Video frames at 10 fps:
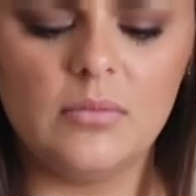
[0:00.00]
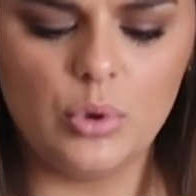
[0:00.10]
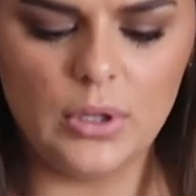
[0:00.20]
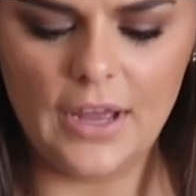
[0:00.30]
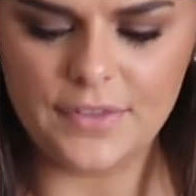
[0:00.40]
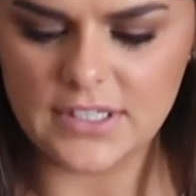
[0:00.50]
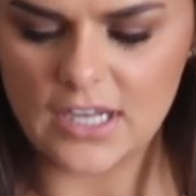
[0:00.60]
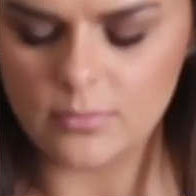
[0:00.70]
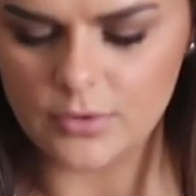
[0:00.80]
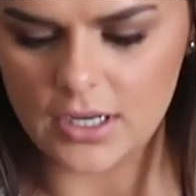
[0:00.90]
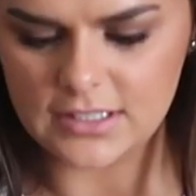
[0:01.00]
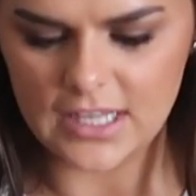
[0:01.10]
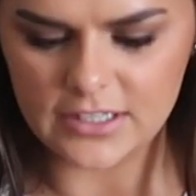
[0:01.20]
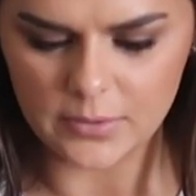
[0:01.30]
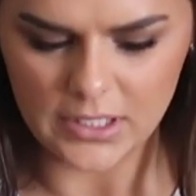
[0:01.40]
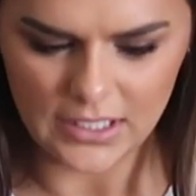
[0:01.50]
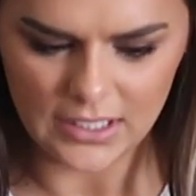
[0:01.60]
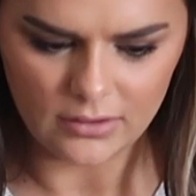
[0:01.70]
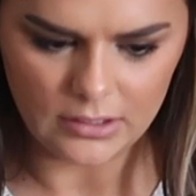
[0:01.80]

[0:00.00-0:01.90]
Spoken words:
and pulling out the denim threads, that's when it can get a